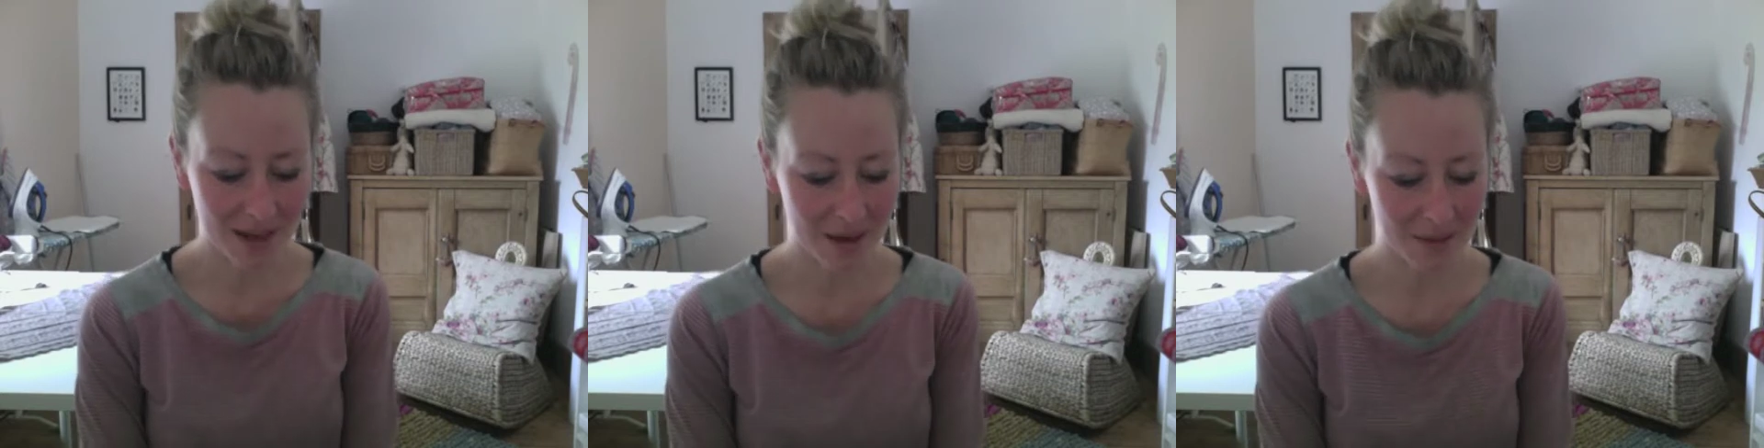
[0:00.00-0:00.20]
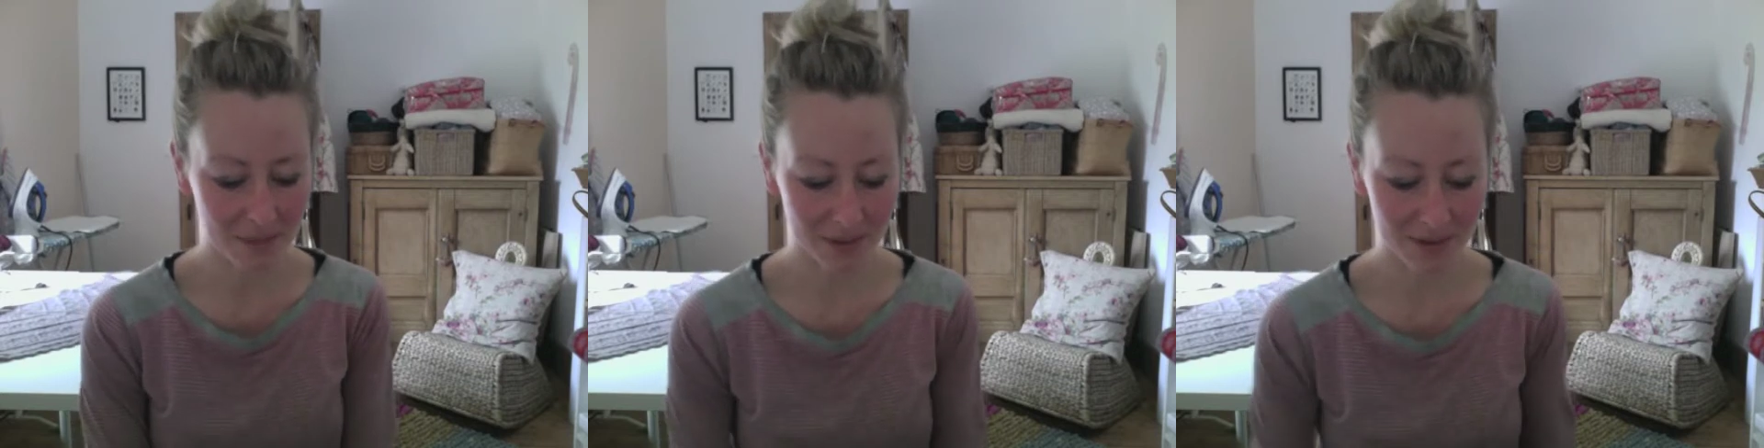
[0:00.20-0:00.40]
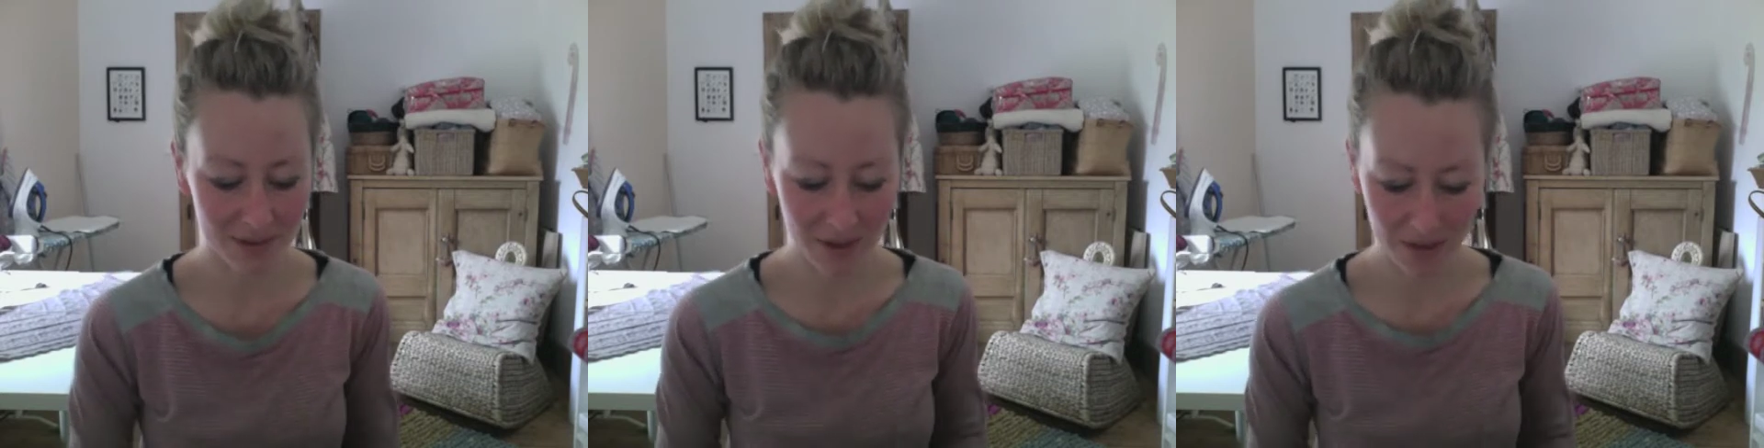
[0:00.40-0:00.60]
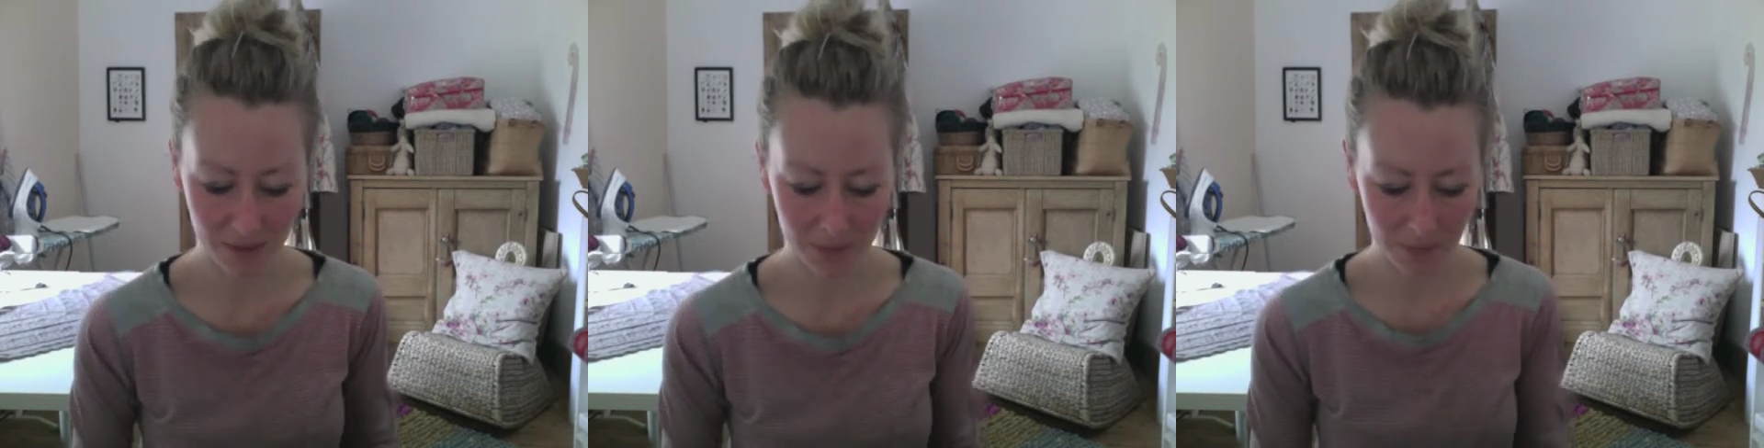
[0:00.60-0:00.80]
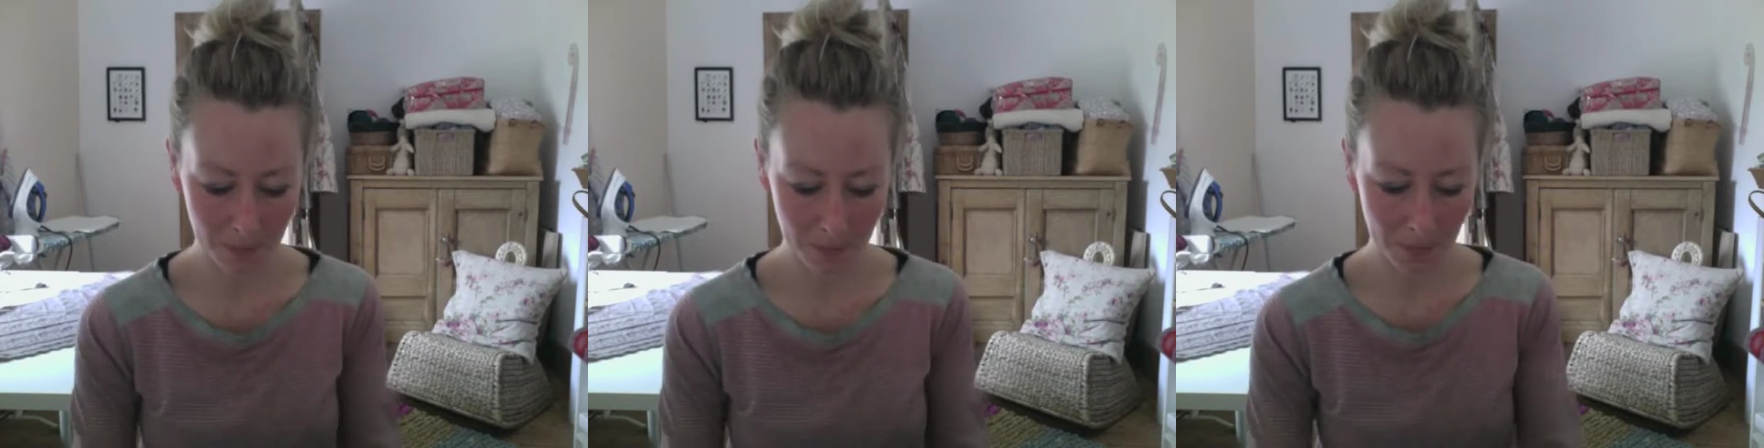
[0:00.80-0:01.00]

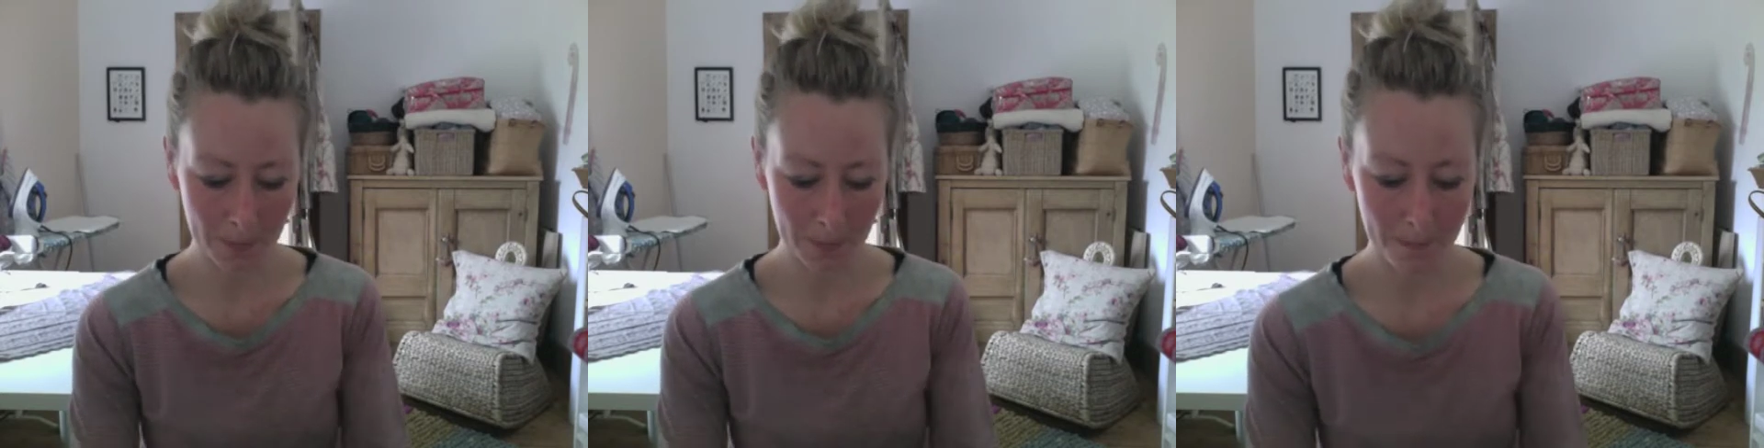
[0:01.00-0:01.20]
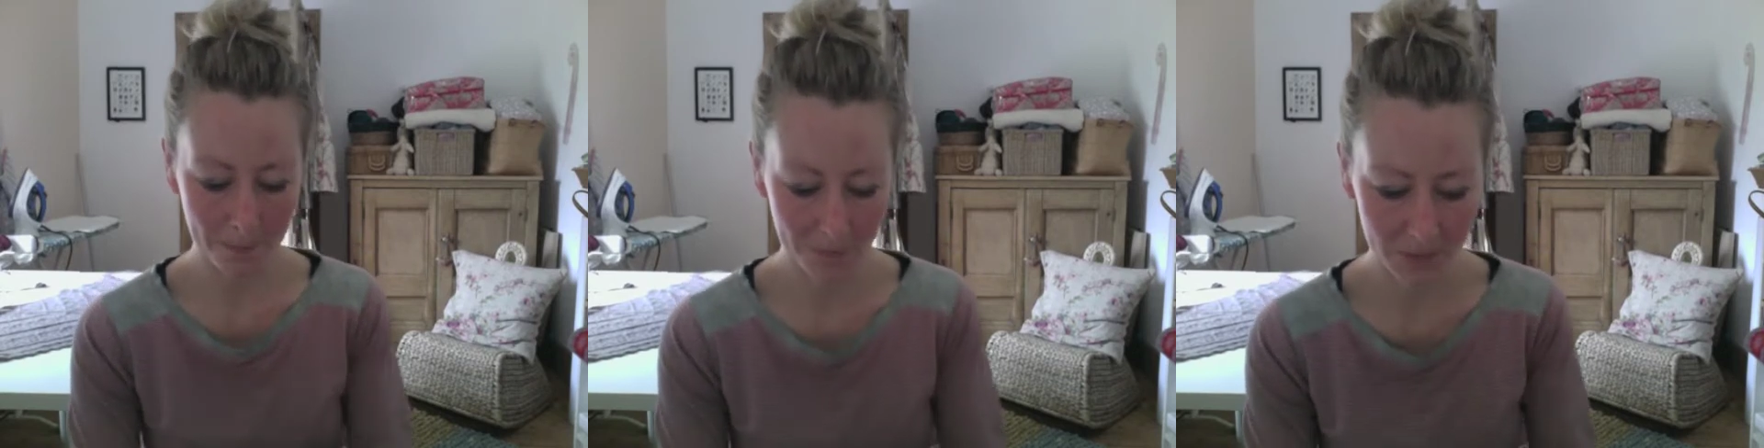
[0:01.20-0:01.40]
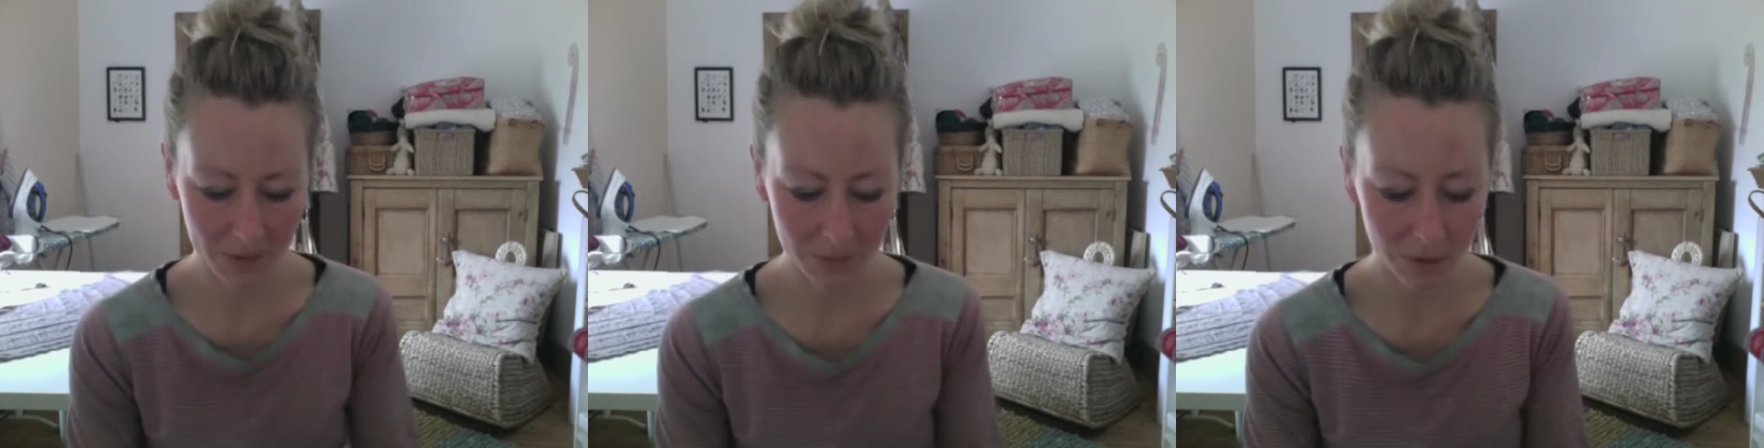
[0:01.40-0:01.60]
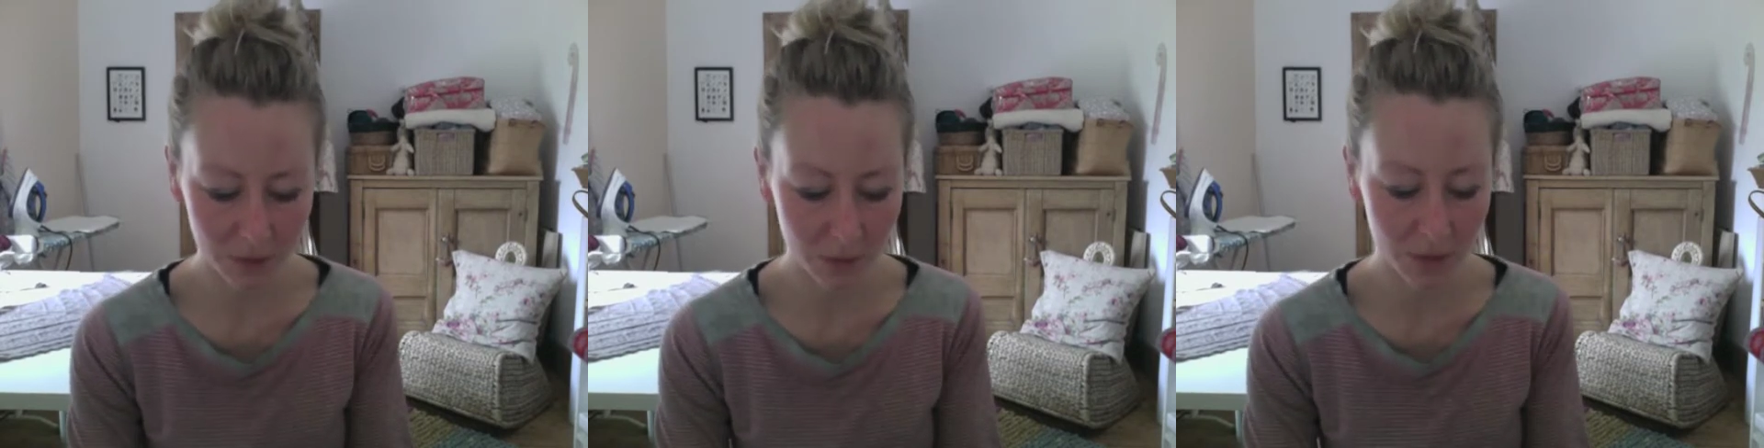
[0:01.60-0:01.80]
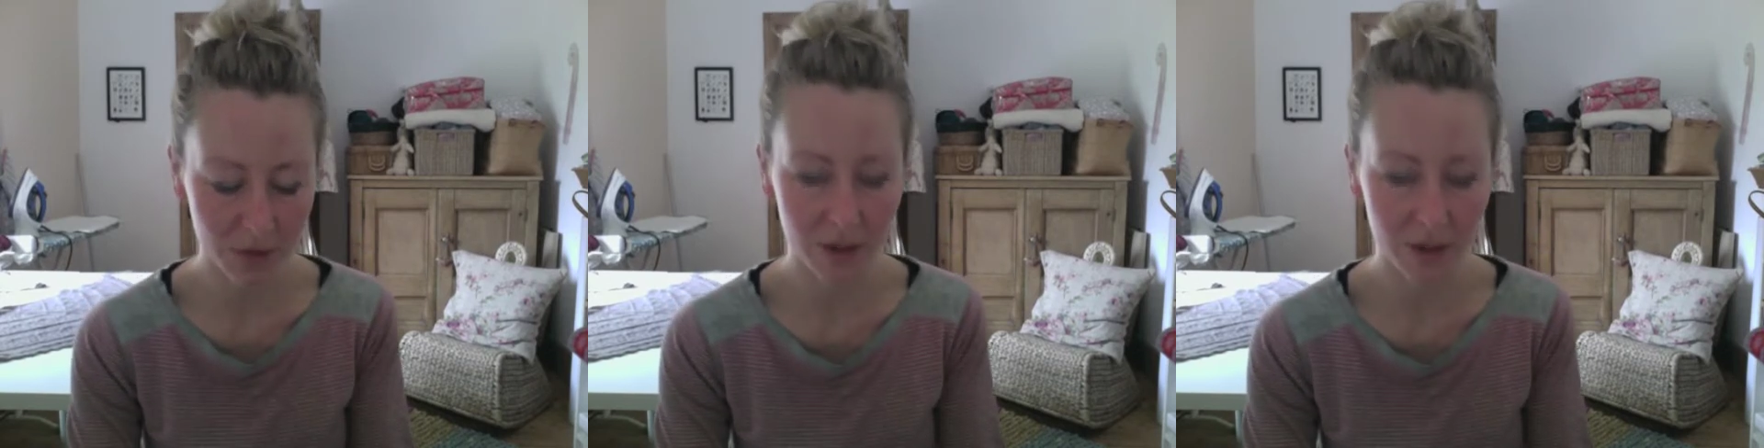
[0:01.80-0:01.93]
so I've just watched